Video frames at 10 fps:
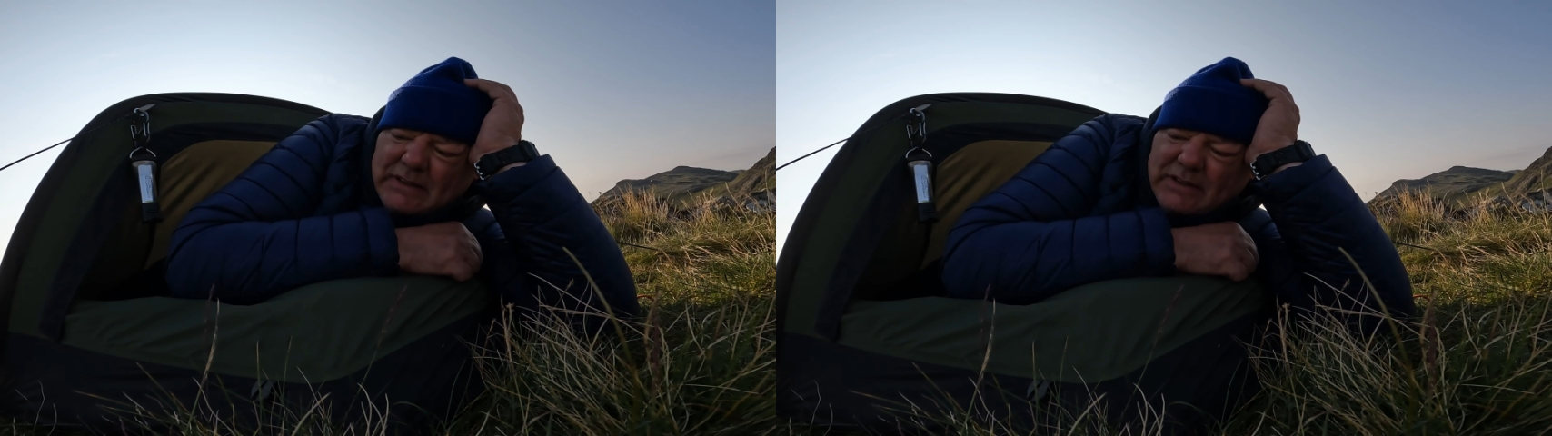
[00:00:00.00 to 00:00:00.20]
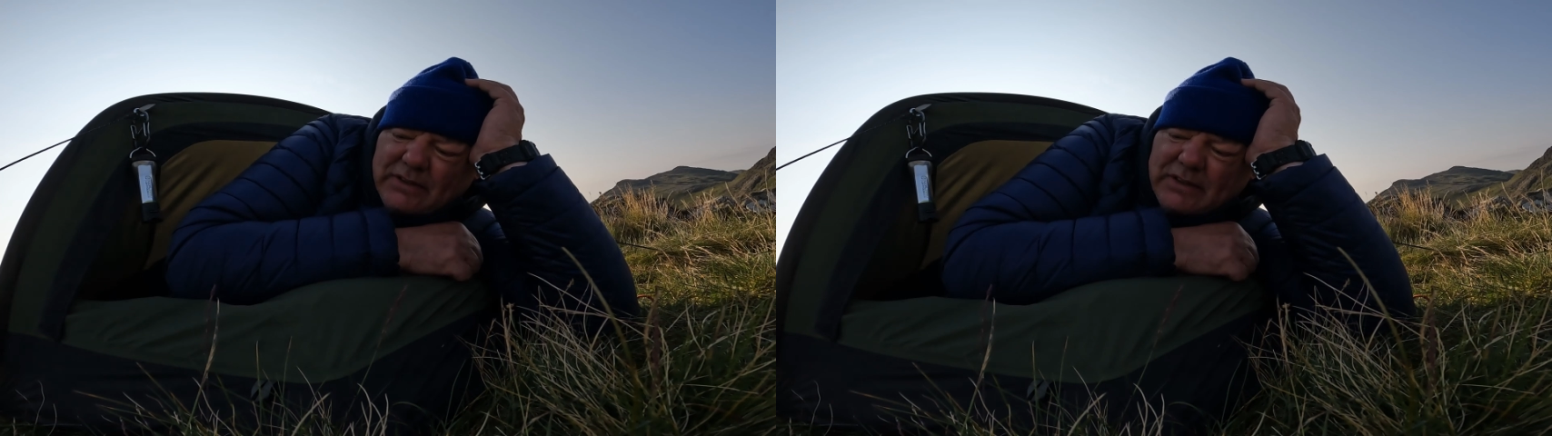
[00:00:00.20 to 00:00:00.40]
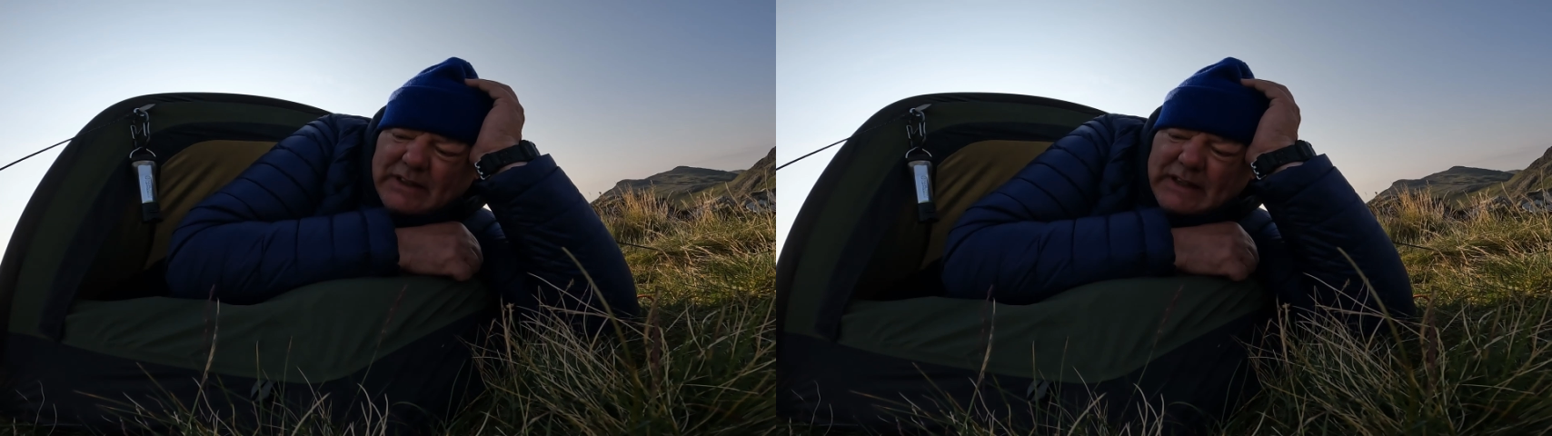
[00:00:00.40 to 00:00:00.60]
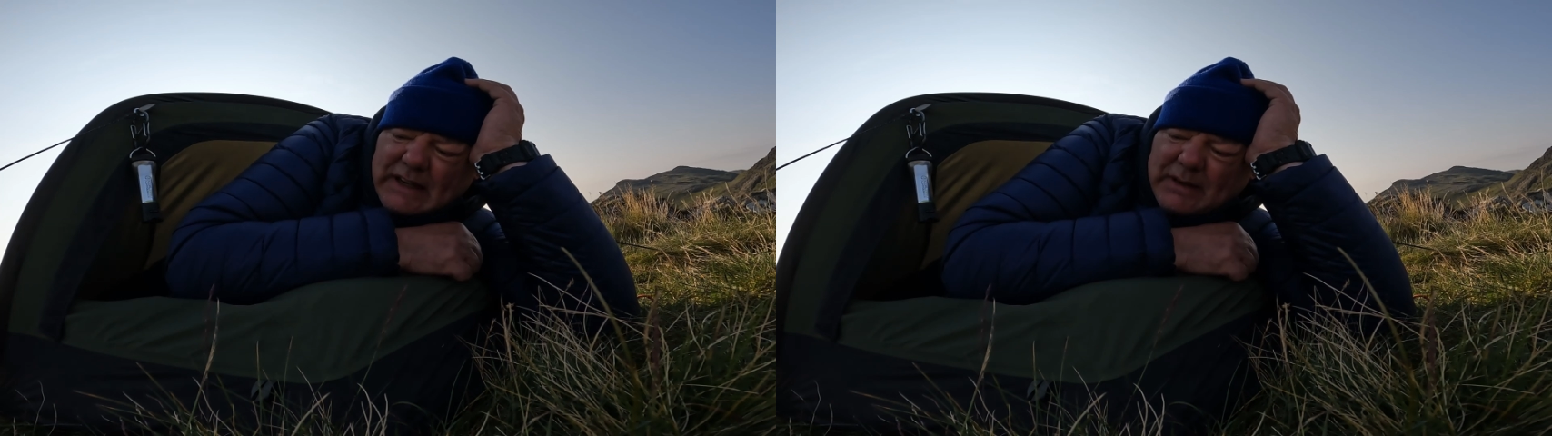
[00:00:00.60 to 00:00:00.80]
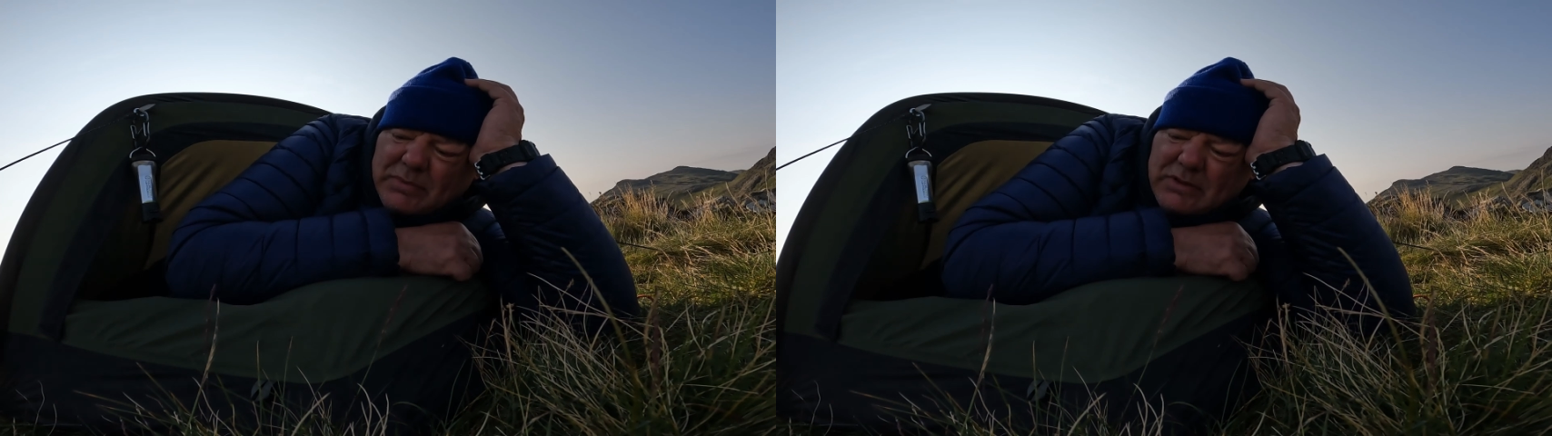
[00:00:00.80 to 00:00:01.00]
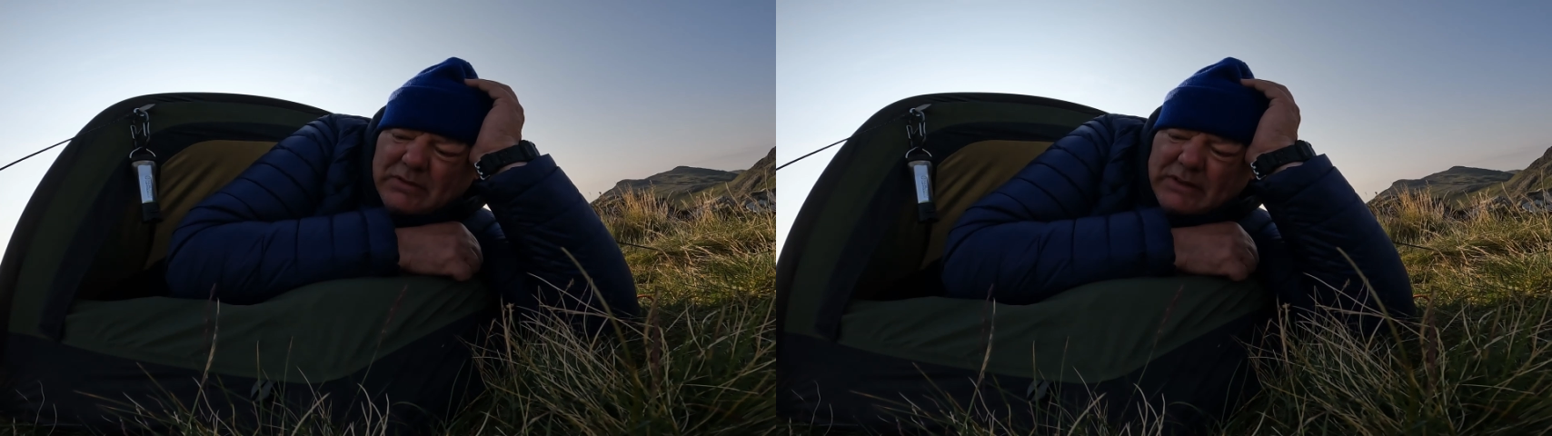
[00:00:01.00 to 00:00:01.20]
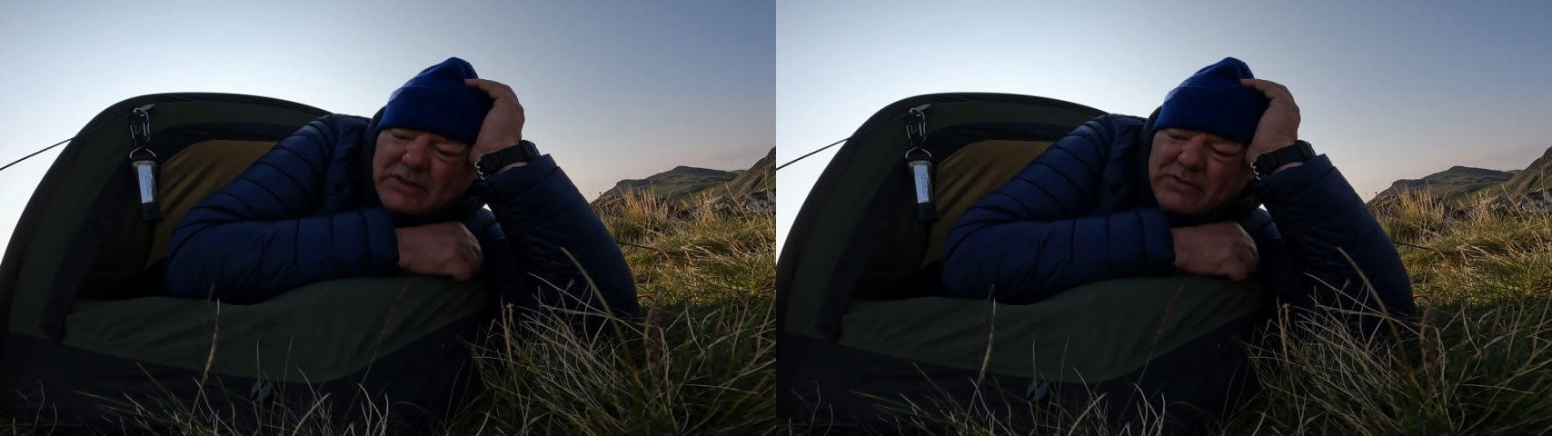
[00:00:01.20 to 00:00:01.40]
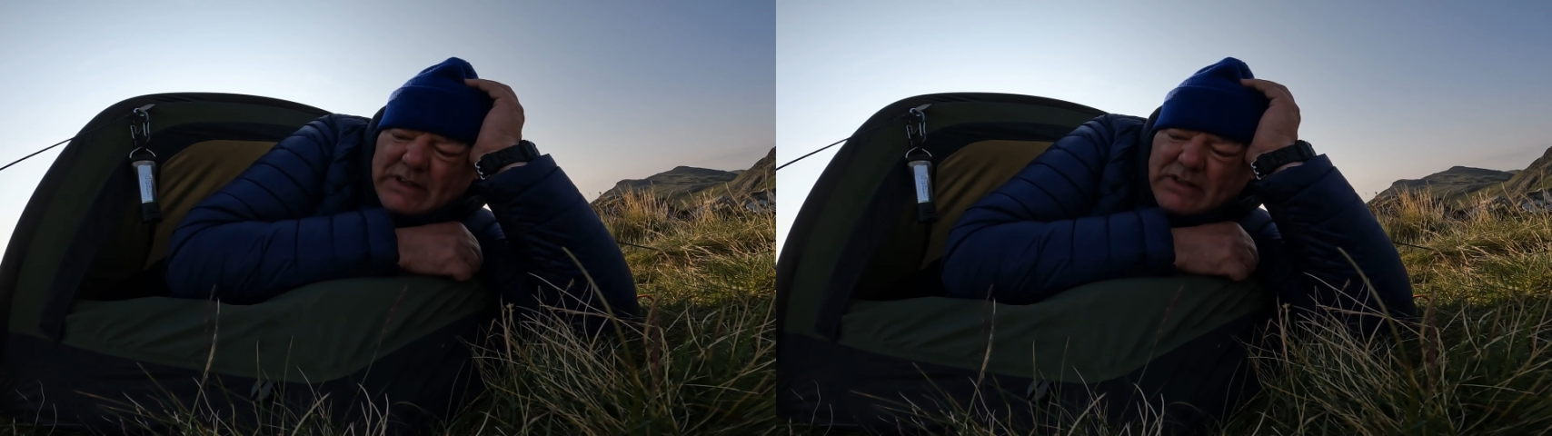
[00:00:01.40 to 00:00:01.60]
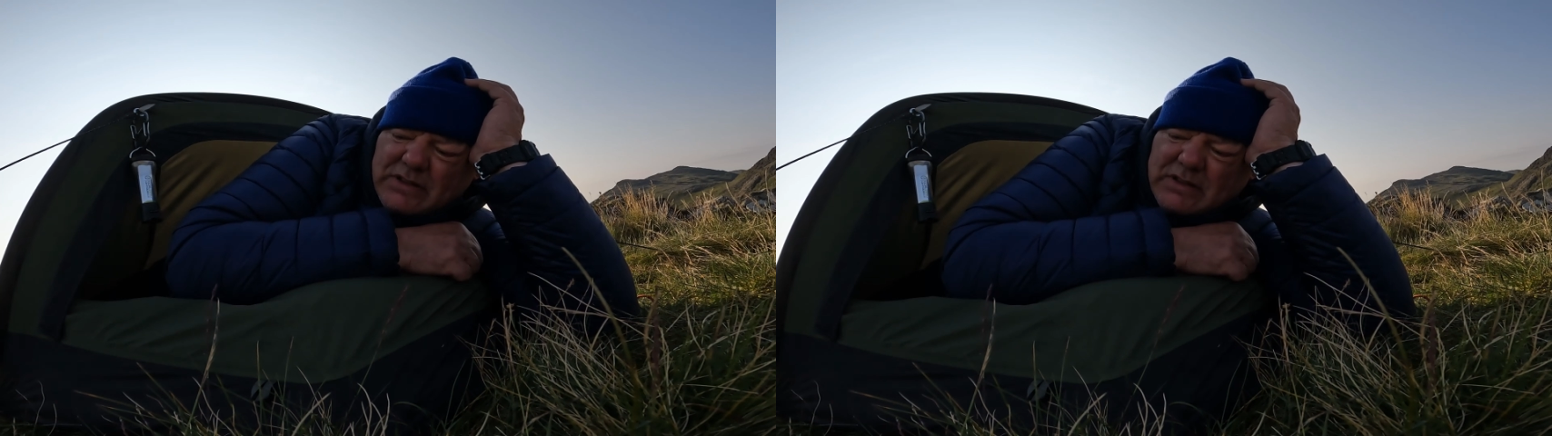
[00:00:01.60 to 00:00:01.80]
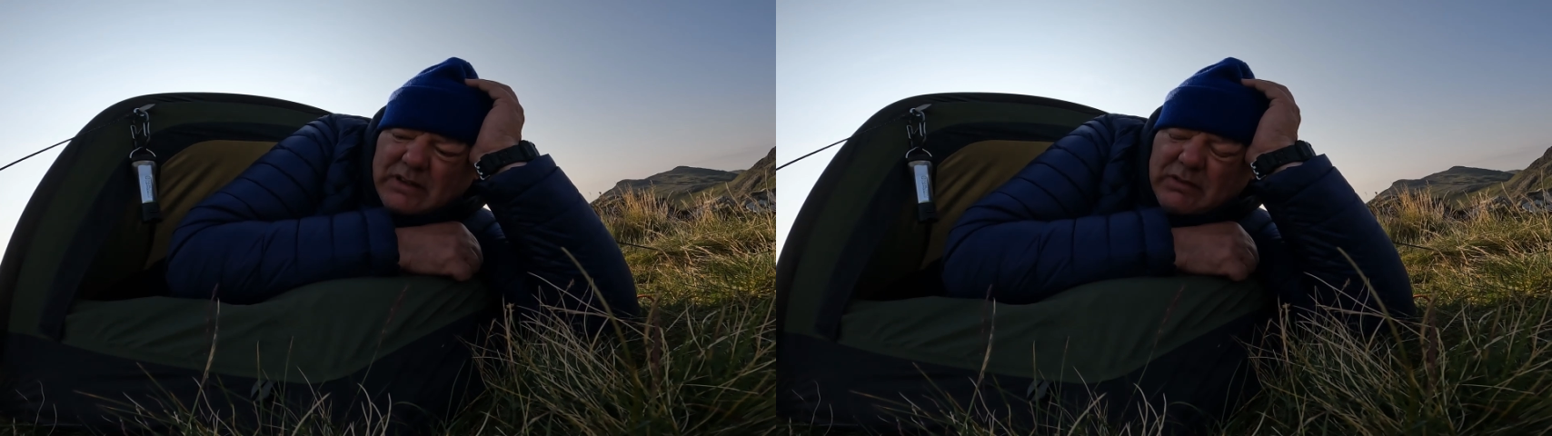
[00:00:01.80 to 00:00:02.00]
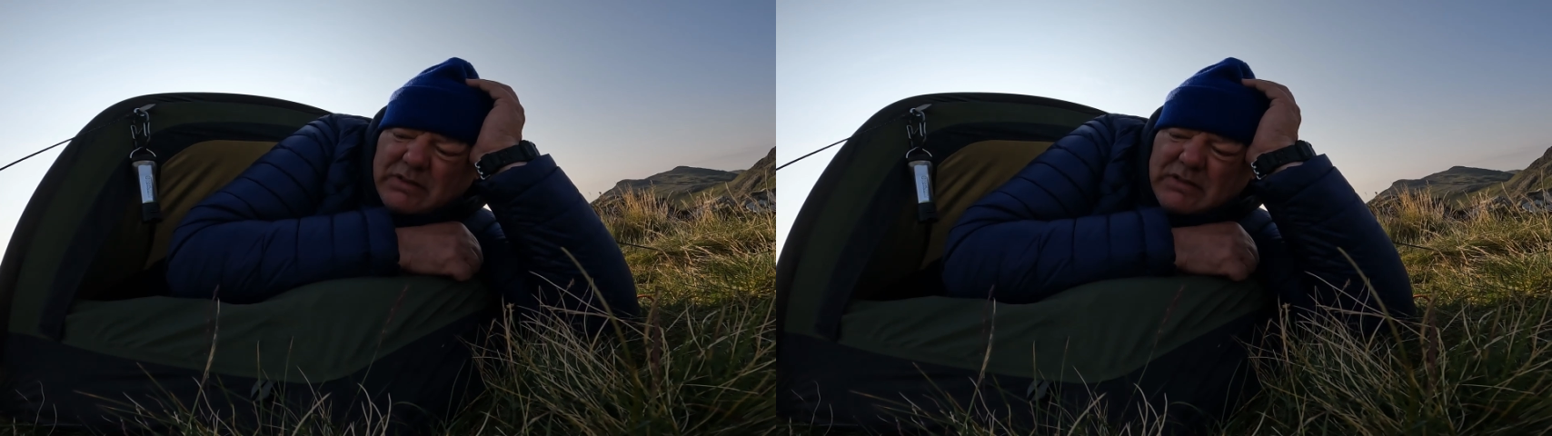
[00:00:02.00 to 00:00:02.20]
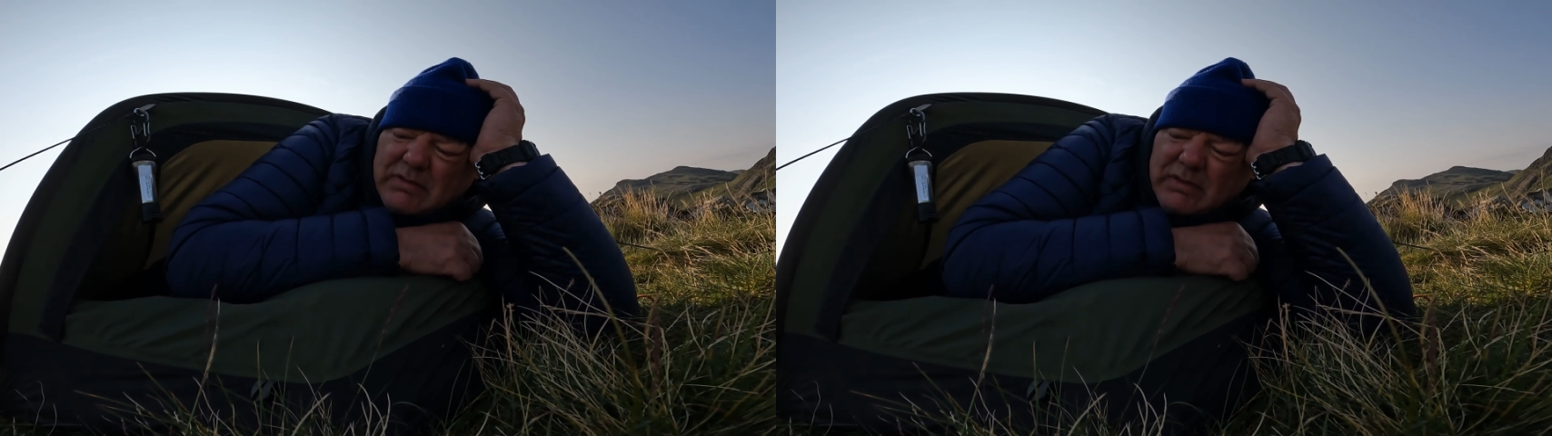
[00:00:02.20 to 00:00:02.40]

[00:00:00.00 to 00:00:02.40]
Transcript: you're going to get absolutely drenched. I'm